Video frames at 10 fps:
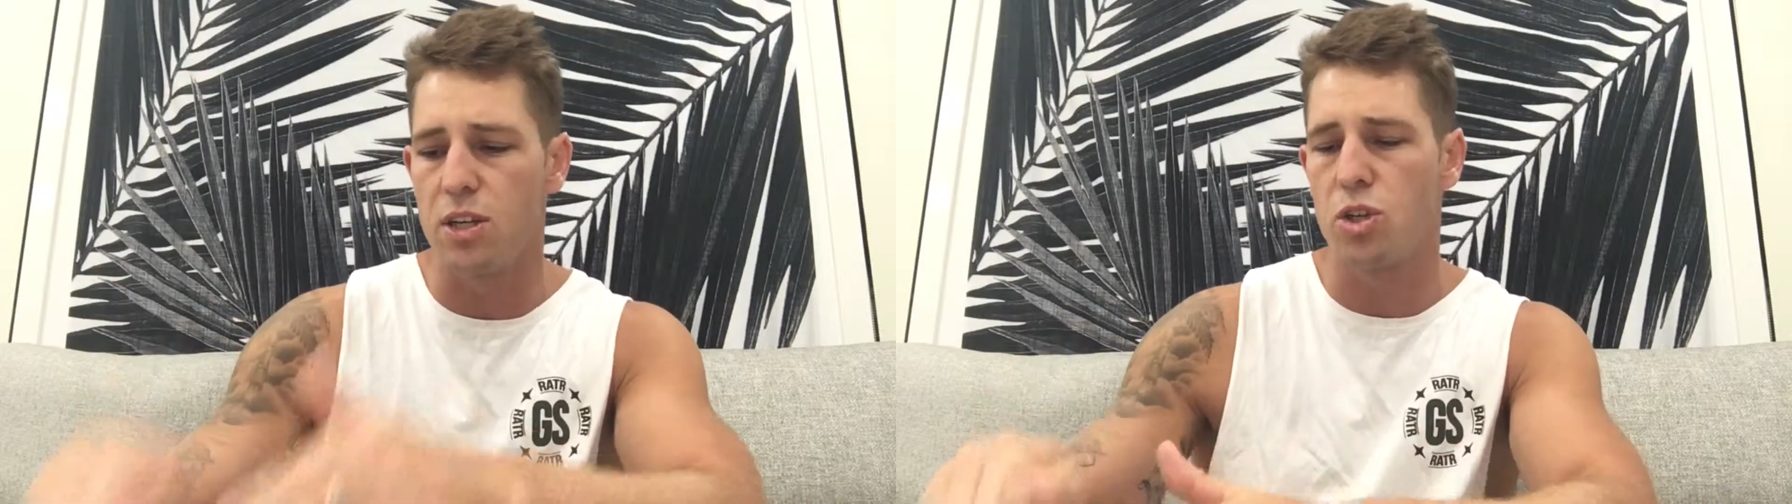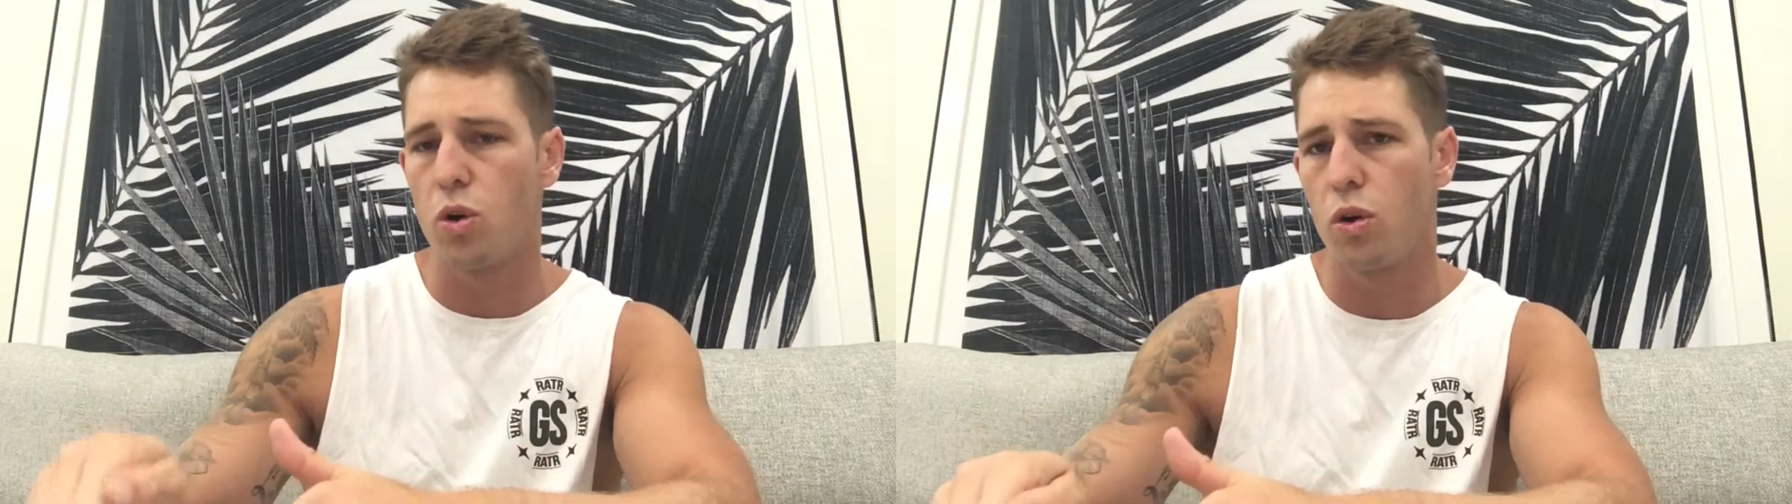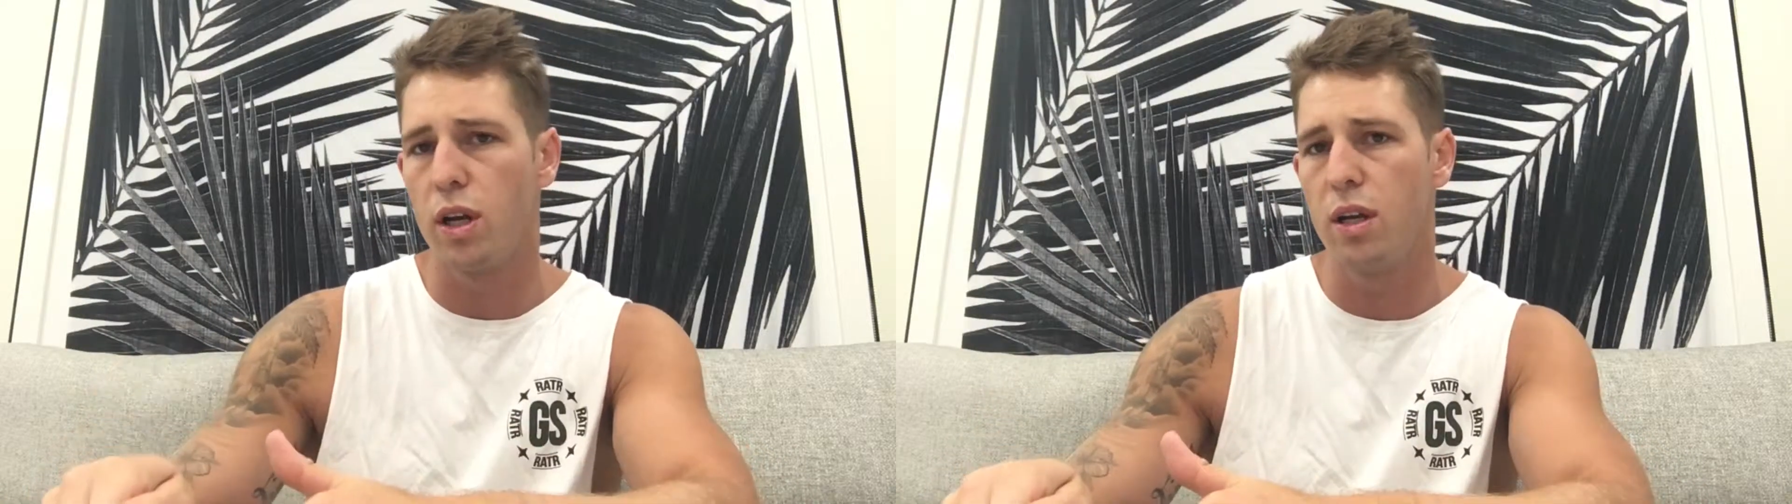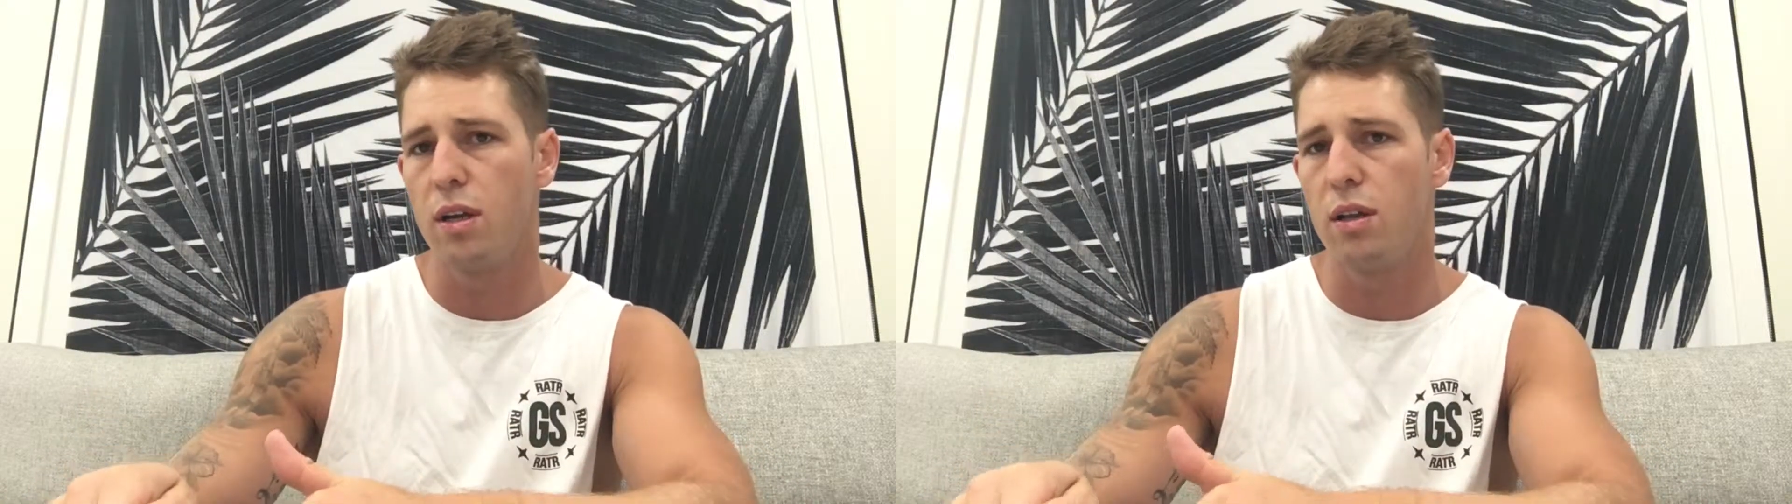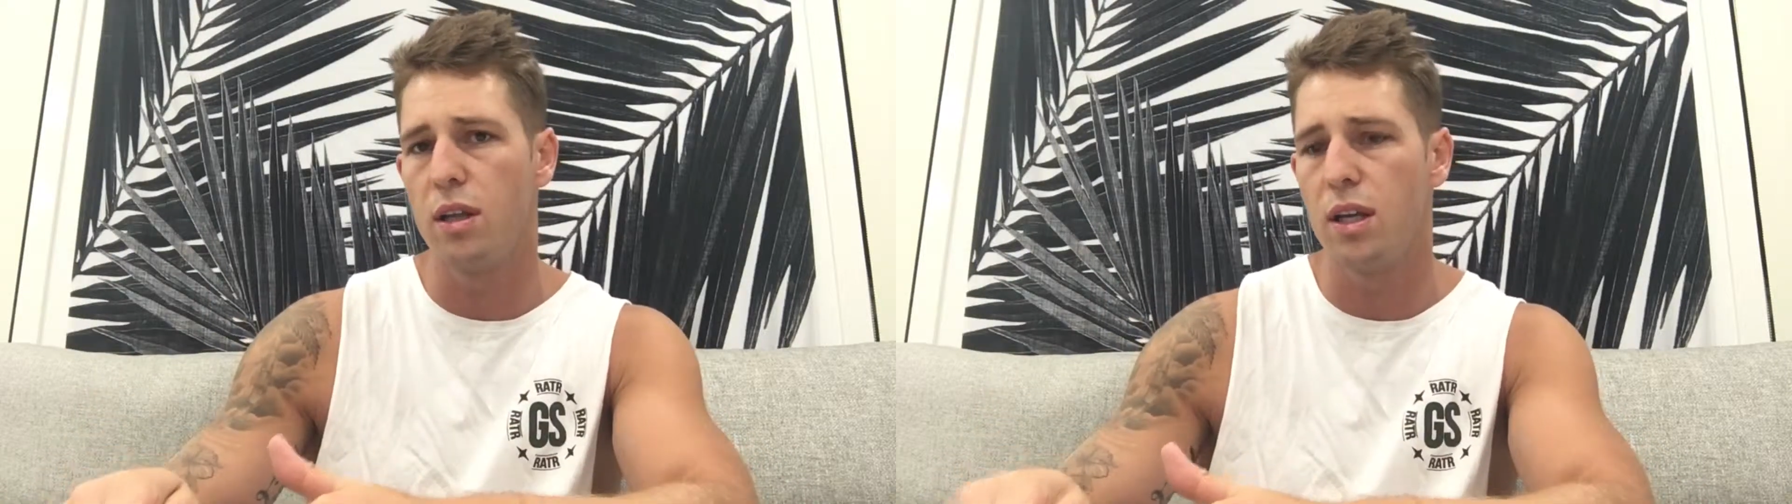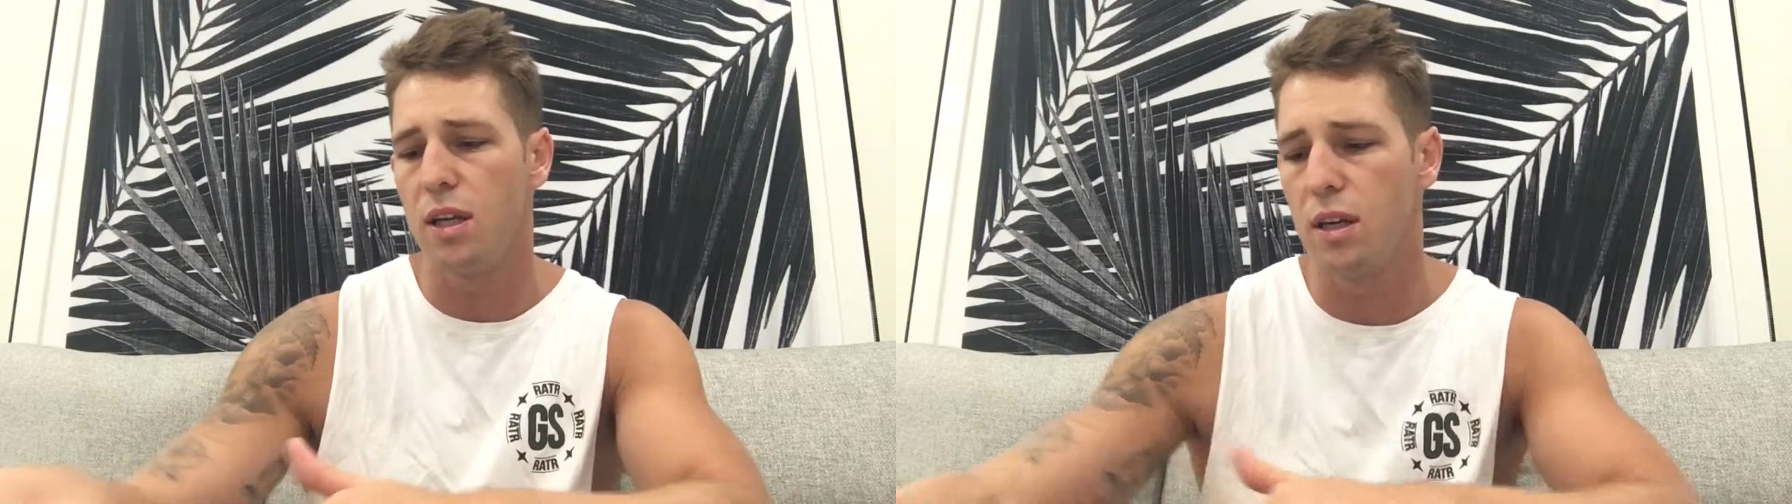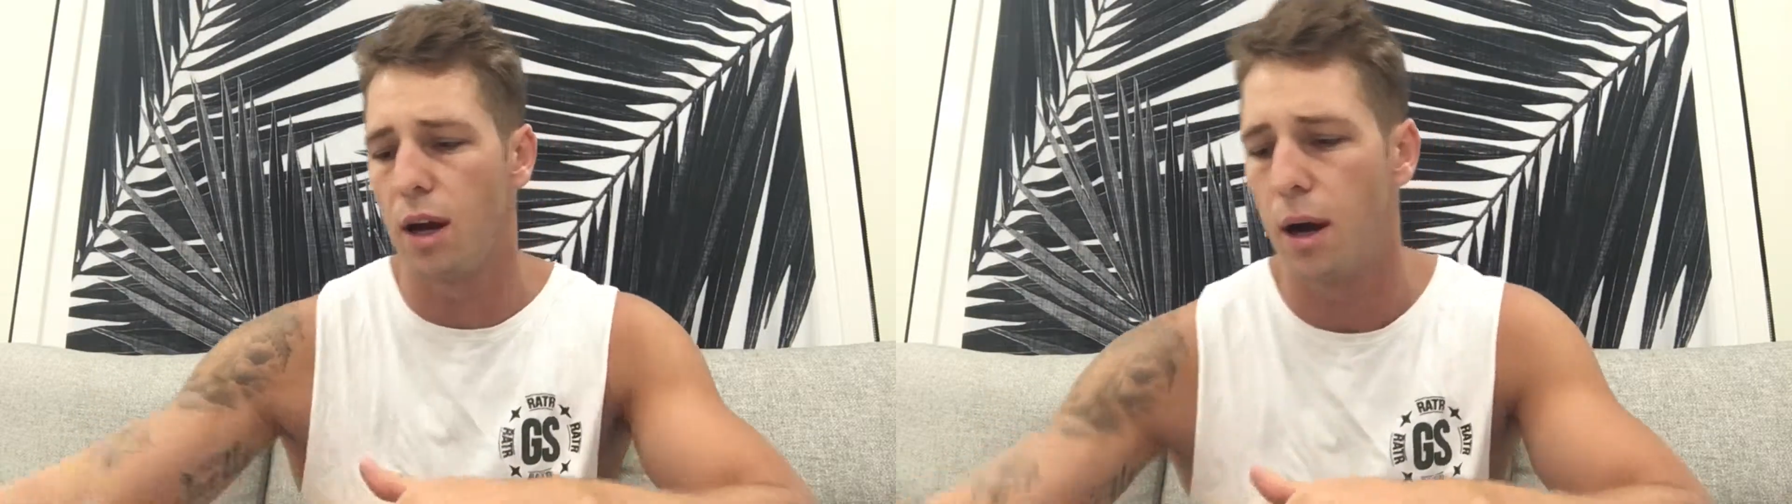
enjoy the